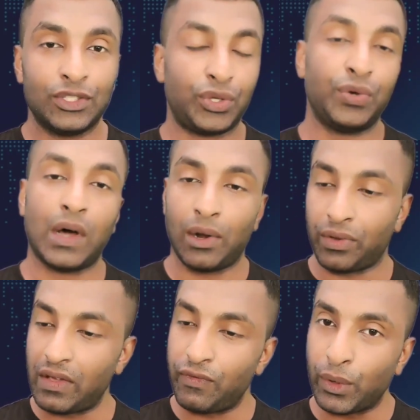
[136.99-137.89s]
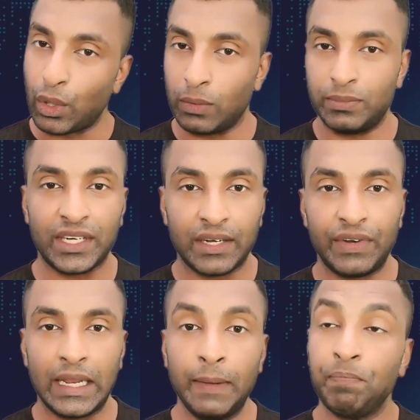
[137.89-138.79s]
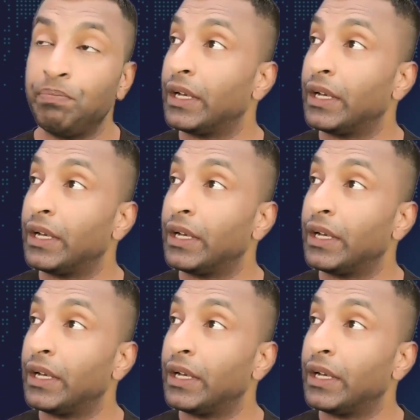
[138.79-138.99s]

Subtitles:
So you are looking for objectivity